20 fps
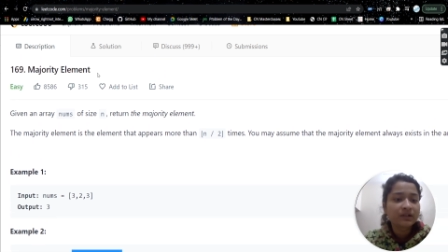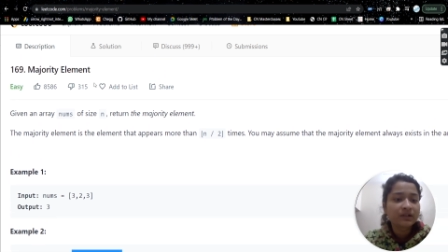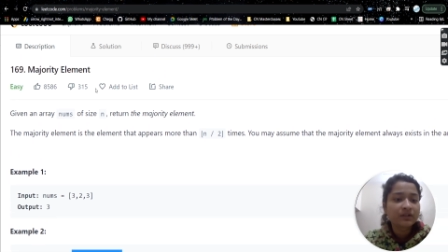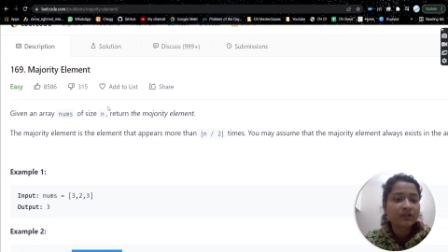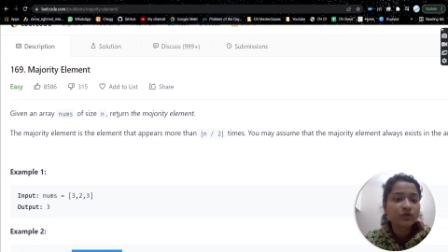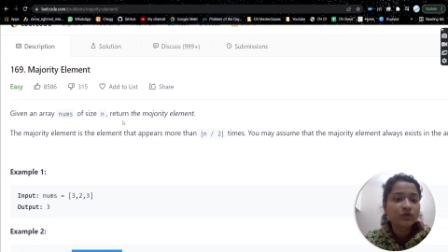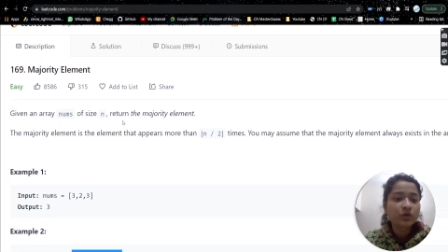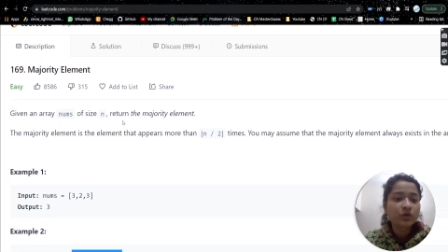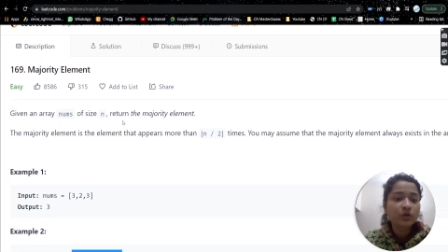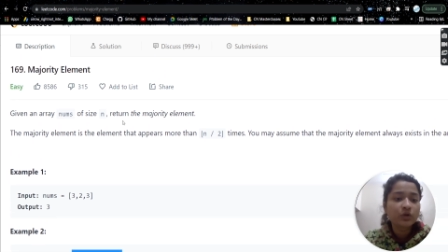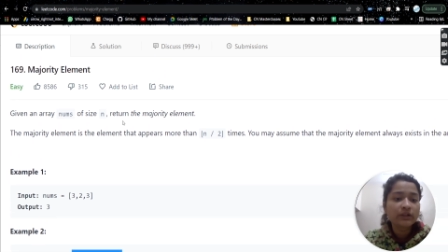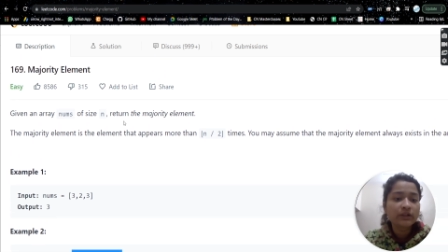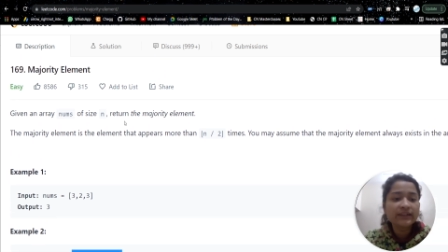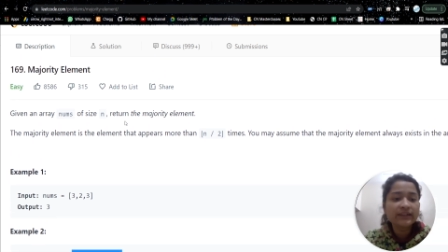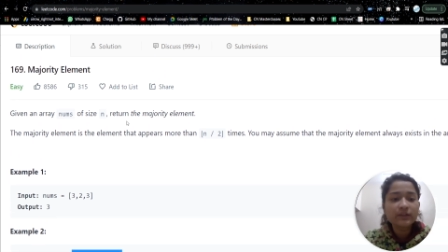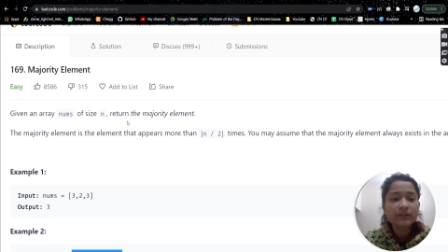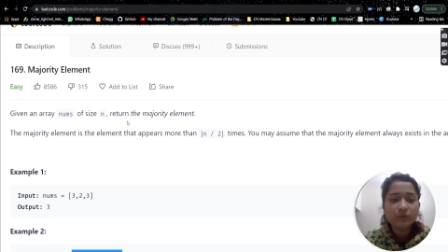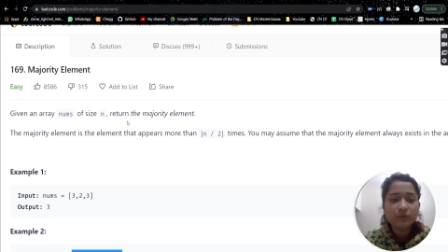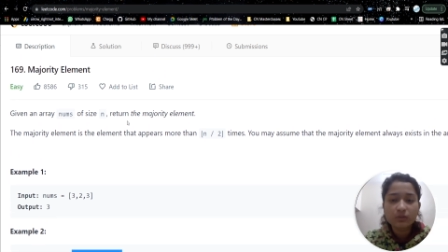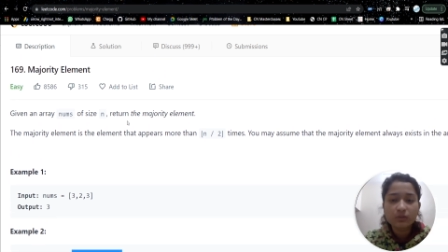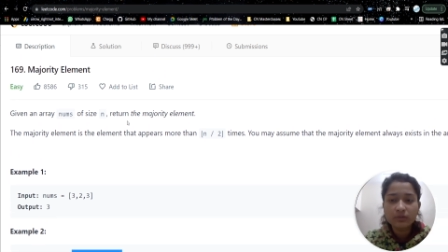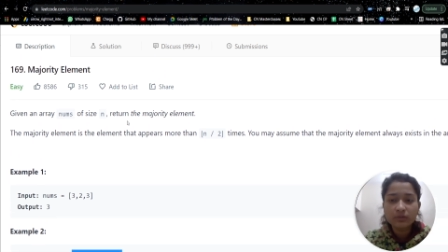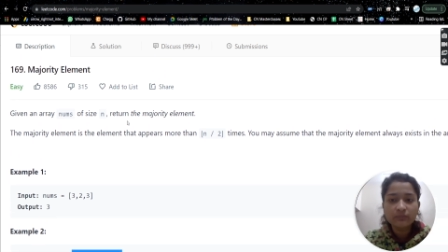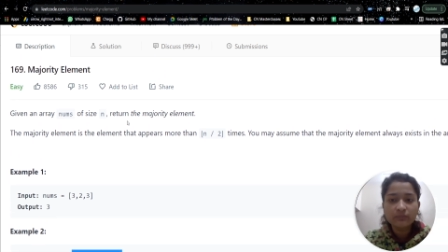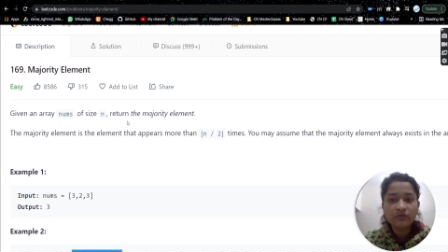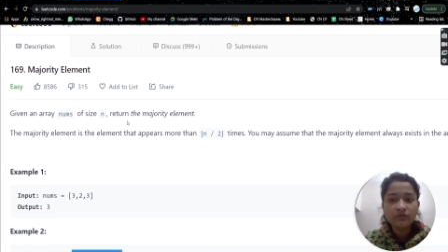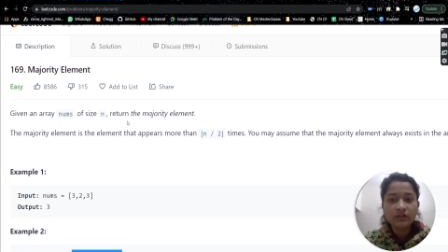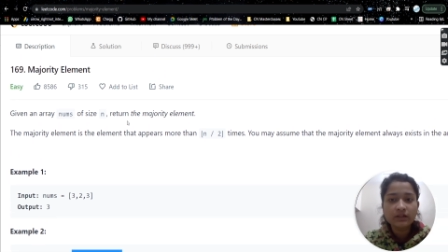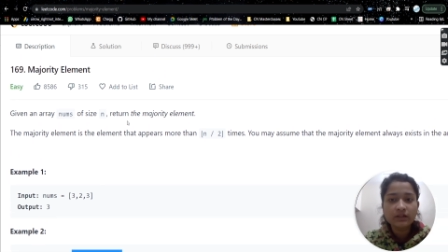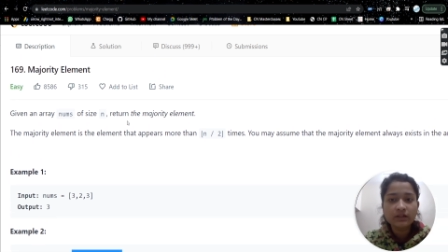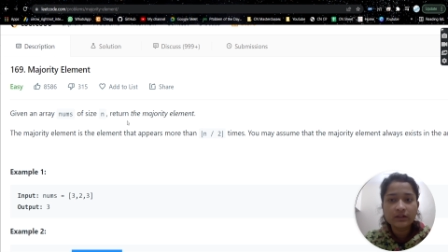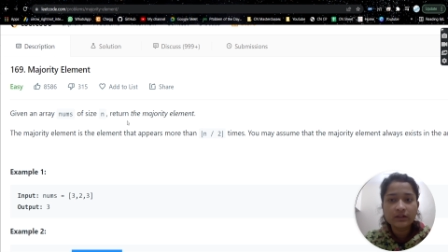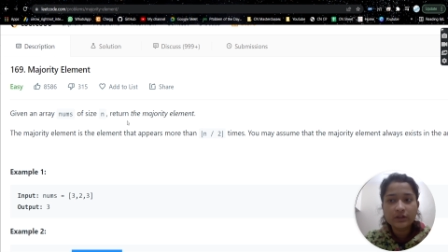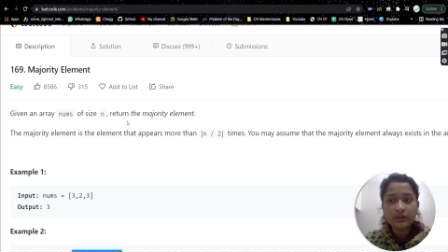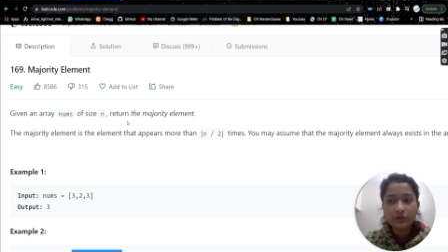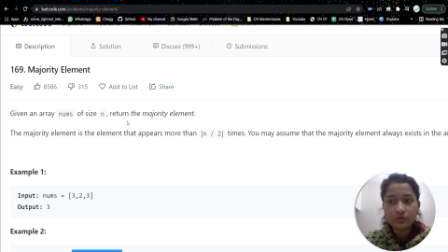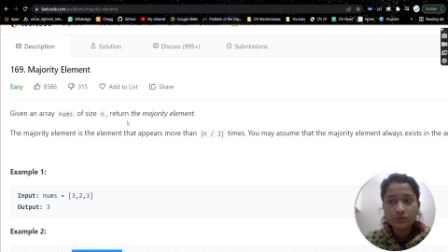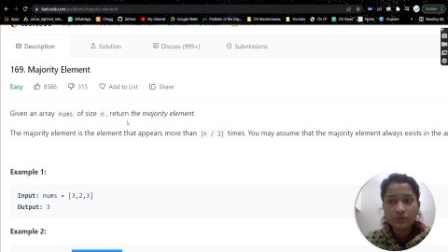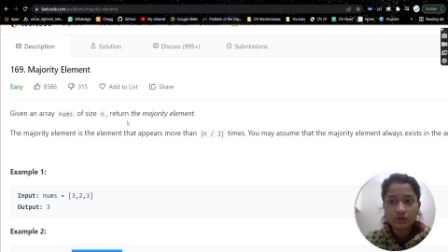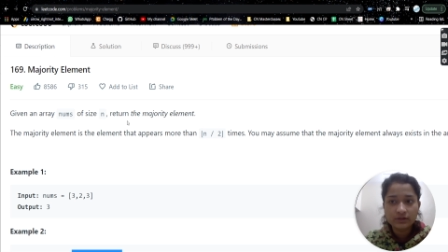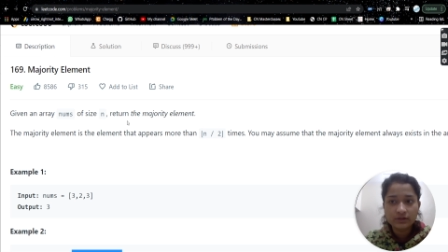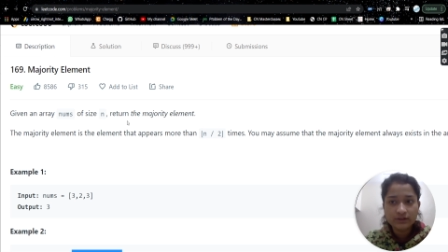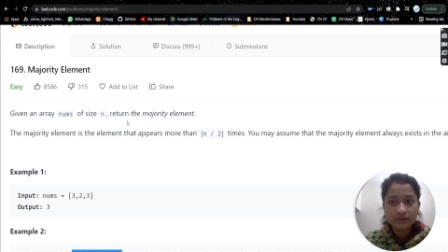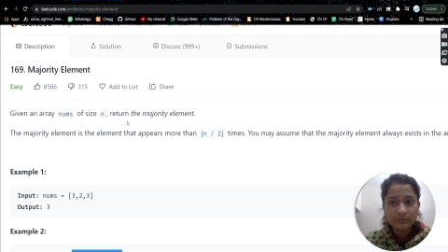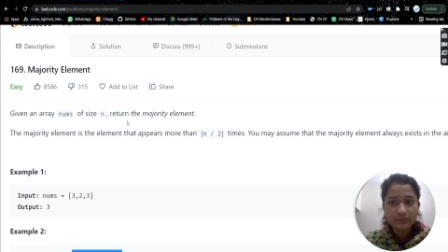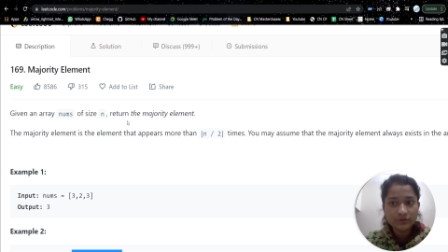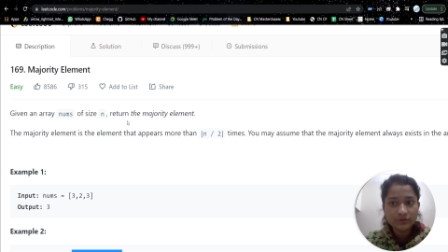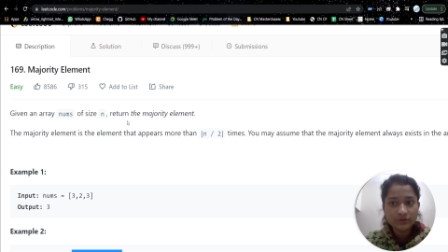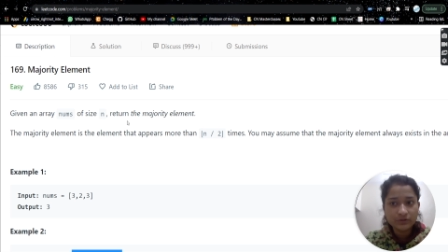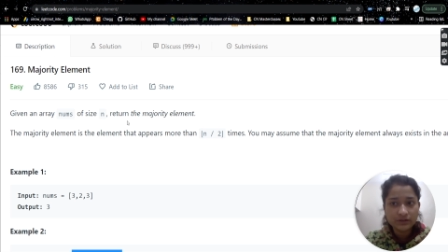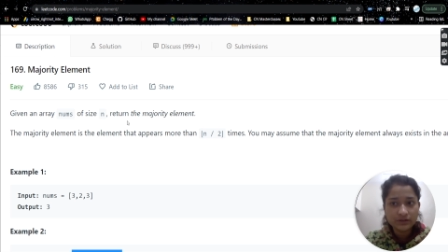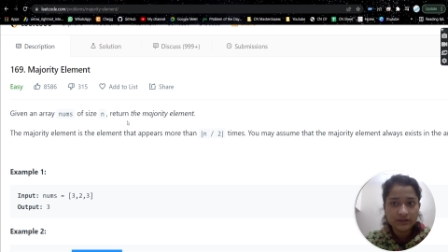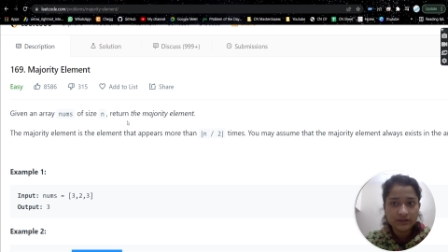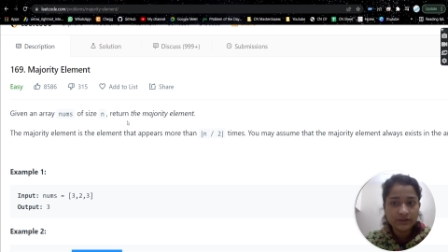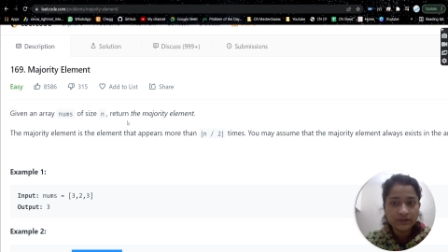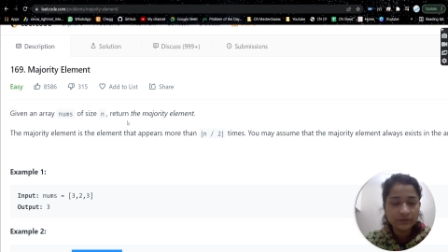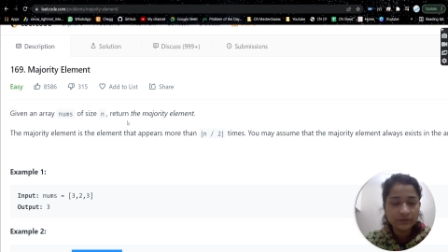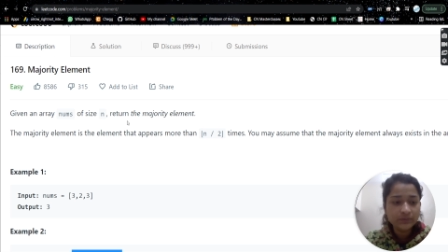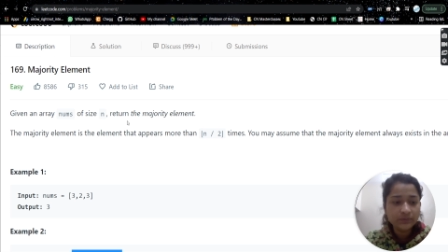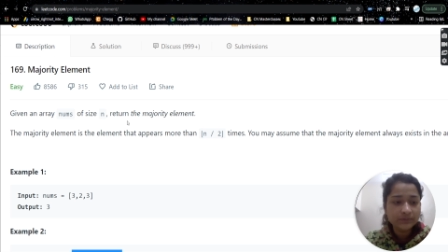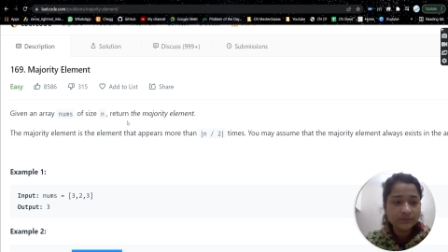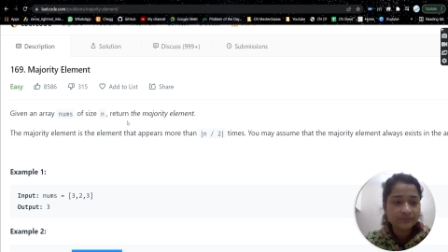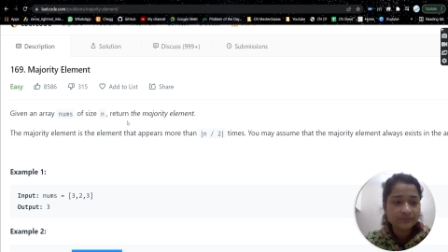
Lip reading: So in this problem we'll learn a new concept, so stay tuned.